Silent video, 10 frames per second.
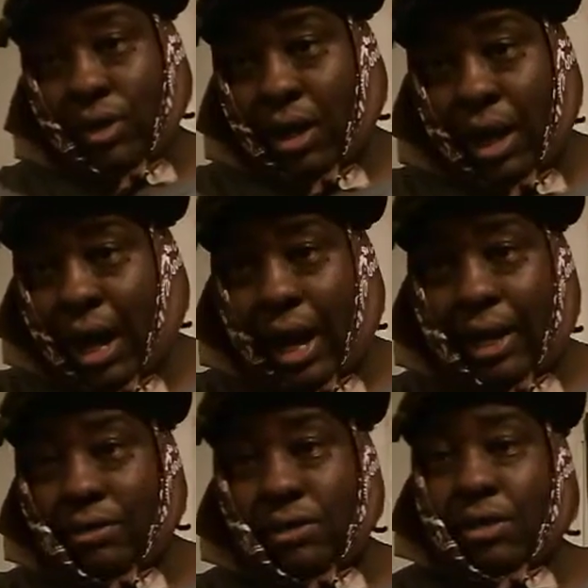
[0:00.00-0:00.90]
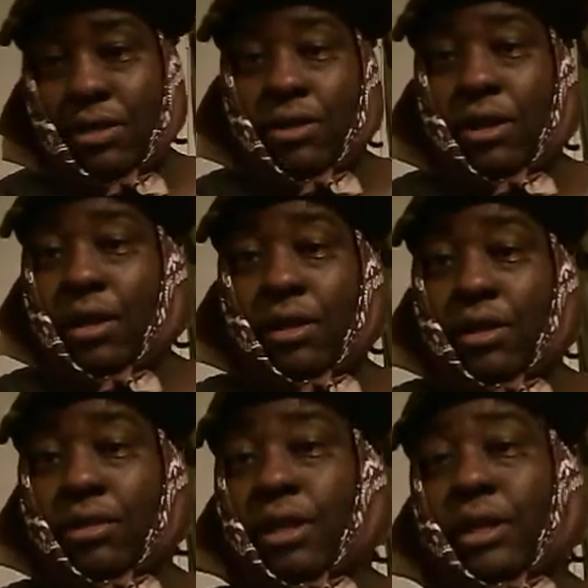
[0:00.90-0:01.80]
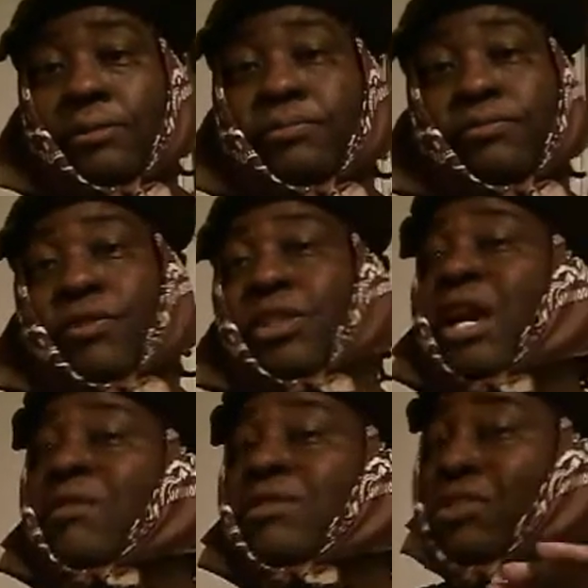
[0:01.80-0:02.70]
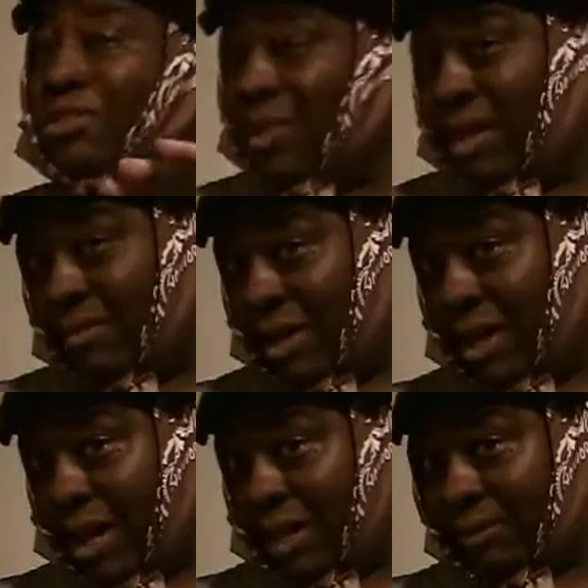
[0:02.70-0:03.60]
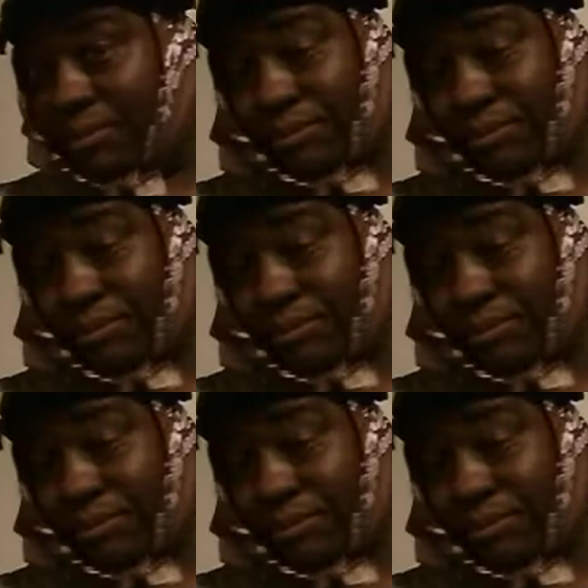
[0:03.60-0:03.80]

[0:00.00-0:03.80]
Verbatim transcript: real hot. So that's another good thing they was extremely hot.